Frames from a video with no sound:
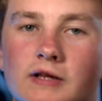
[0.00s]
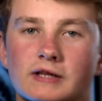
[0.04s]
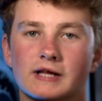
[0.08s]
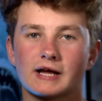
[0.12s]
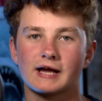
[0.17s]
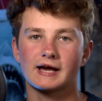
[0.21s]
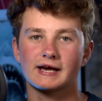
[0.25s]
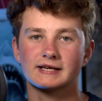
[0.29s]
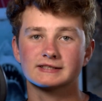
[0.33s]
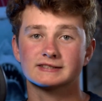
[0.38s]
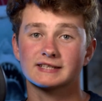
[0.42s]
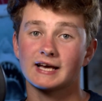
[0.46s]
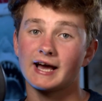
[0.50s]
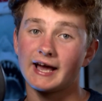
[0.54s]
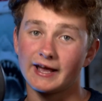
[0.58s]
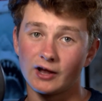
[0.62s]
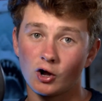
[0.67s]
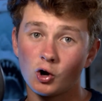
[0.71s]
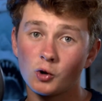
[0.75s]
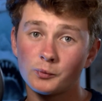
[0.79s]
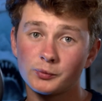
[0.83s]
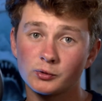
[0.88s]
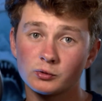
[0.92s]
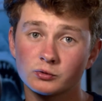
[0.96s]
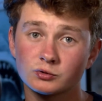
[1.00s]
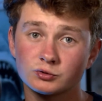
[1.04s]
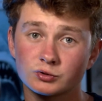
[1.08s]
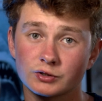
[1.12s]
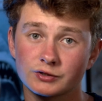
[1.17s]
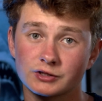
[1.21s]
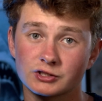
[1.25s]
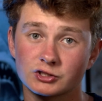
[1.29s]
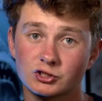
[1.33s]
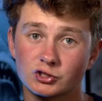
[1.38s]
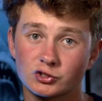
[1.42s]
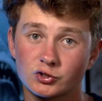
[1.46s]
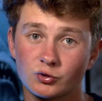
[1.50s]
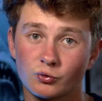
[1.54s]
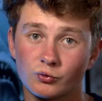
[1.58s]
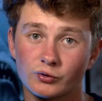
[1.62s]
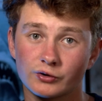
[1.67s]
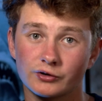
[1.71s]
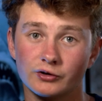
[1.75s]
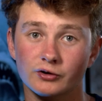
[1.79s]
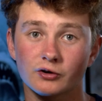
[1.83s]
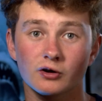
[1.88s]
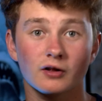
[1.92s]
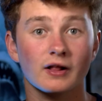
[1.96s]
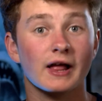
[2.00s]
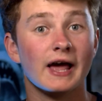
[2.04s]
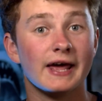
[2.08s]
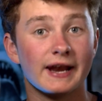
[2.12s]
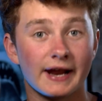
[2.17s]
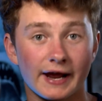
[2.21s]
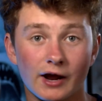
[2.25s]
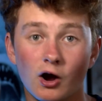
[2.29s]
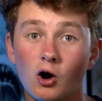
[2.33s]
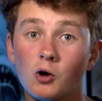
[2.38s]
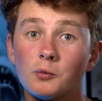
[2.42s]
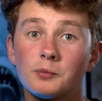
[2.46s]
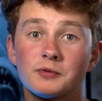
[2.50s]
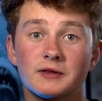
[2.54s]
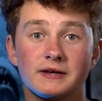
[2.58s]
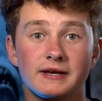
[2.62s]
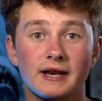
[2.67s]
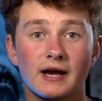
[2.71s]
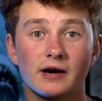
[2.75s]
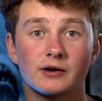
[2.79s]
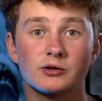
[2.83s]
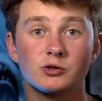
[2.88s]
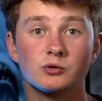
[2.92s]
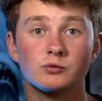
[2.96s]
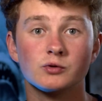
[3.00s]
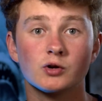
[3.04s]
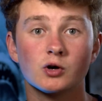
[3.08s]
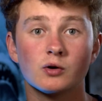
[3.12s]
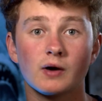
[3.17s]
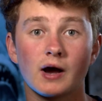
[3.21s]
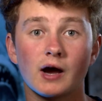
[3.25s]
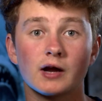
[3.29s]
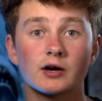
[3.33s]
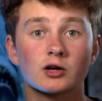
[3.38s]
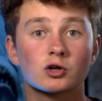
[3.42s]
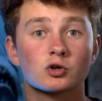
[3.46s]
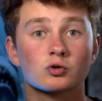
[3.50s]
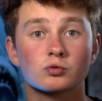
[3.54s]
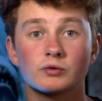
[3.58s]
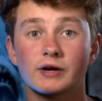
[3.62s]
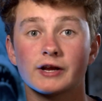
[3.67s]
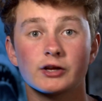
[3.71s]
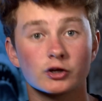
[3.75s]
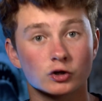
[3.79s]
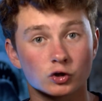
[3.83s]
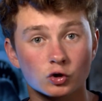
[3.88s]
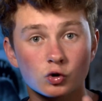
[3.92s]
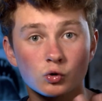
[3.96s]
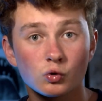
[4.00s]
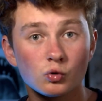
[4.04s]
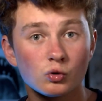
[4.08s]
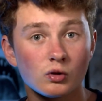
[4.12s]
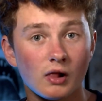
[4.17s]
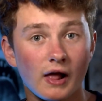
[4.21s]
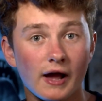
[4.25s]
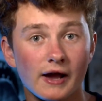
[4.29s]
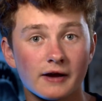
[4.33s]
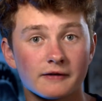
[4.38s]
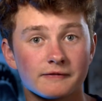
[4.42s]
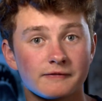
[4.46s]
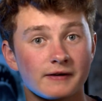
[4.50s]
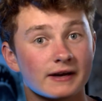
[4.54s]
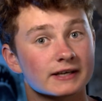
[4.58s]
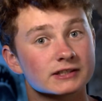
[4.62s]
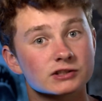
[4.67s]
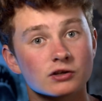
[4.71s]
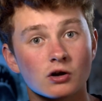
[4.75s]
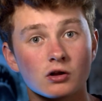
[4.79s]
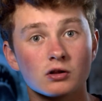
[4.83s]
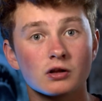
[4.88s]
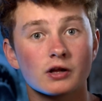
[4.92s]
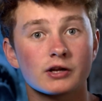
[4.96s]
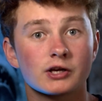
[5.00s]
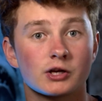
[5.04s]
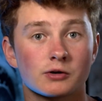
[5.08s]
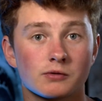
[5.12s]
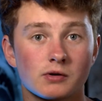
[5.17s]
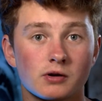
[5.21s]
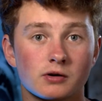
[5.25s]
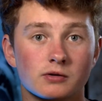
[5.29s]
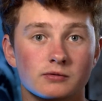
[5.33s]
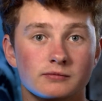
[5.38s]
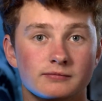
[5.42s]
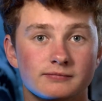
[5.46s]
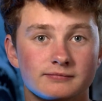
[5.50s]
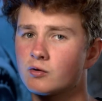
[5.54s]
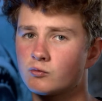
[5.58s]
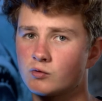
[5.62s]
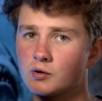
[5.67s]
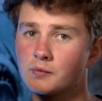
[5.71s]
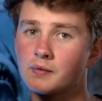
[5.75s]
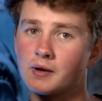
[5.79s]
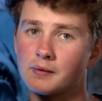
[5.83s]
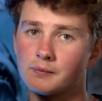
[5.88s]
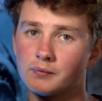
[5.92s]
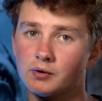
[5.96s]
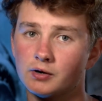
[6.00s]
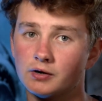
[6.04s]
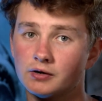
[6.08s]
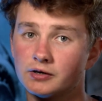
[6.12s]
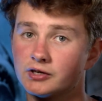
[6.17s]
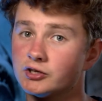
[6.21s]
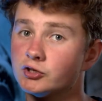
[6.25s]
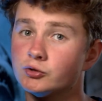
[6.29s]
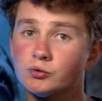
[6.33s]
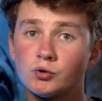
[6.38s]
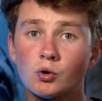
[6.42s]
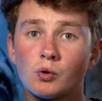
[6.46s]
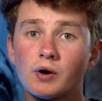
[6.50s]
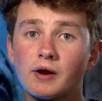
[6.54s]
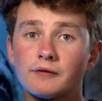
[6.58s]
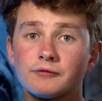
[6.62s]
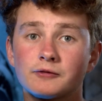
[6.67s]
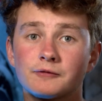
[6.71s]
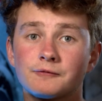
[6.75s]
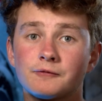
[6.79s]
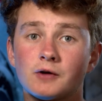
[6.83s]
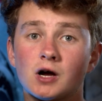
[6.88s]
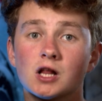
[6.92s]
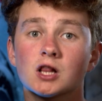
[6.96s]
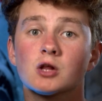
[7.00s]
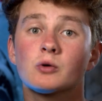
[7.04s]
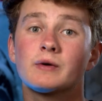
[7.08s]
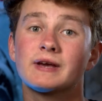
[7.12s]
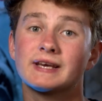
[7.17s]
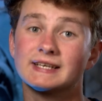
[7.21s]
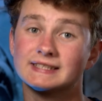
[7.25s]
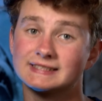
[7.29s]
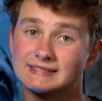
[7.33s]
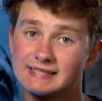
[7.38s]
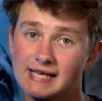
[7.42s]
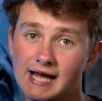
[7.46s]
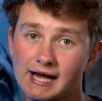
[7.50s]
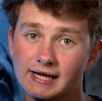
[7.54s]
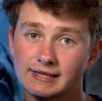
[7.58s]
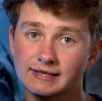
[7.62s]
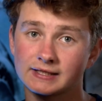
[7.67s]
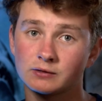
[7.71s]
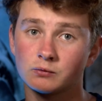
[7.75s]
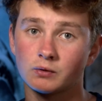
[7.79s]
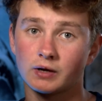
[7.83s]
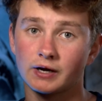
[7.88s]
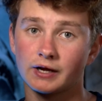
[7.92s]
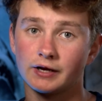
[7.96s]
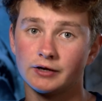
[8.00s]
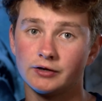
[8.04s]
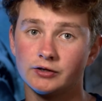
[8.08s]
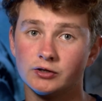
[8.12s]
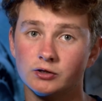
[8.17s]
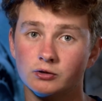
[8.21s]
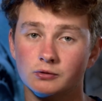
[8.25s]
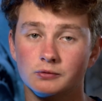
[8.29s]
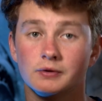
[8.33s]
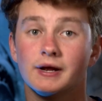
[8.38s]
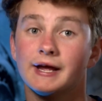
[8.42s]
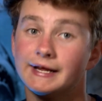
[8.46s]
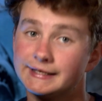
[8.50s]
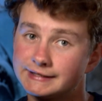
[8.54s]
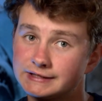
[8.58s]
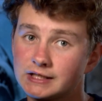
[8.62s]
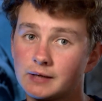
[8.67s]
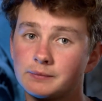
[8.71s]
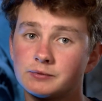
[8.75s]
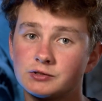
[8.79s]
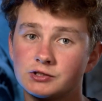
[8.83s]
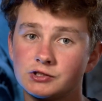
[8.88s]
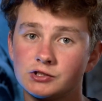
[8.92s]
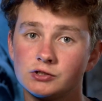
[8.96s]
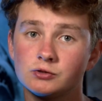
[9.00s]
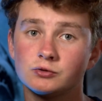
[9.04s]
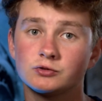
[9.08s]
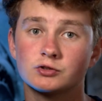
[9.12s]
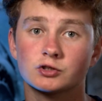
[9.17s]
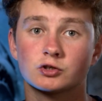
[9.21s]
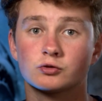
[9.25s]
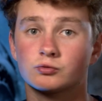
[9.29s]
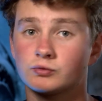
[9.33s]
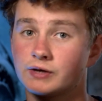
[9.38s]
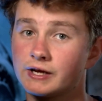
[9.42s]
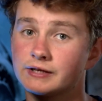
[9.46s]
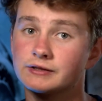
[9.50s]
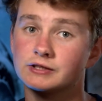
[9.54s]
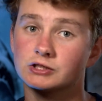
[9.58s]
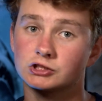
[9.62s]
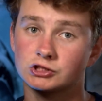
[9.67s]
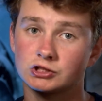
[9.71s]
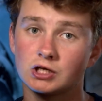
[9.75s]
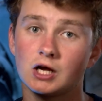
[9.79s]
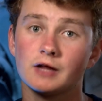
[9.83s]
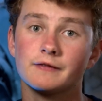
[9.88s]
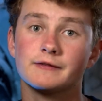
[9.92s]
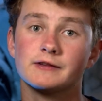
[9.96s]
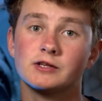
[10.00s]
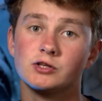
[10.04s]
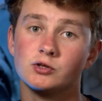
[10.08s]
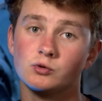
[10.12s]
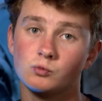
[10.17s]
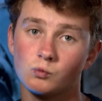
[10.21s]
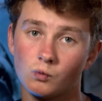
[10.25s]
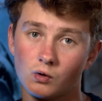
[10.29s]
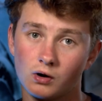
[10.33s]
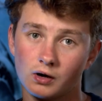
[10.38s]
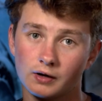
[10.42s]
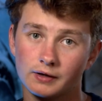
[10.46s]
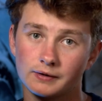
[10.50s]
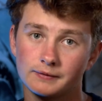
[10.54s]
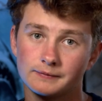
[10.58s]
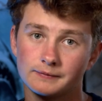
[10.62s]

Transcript: guys, I hope you enjoyed the tutorial, and I hope that now you know how to create your cool eye effects all on your own. Remember, you don't have to follow exactly what I do. It's up to you to create the shot that you want.